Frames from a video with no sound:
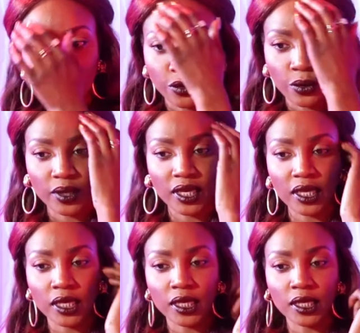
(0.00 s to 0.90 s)
you know,
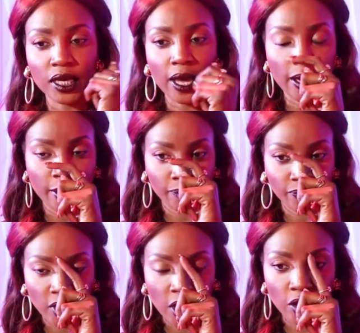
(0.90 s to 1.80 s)
he
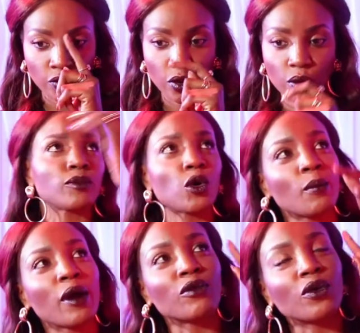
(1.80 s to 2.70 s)
wrote
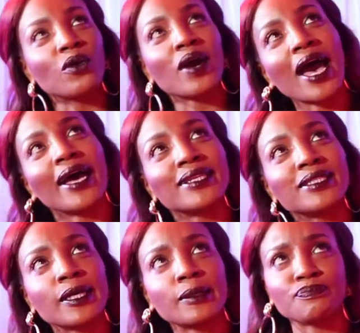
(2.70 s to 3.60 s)
Koma Roll and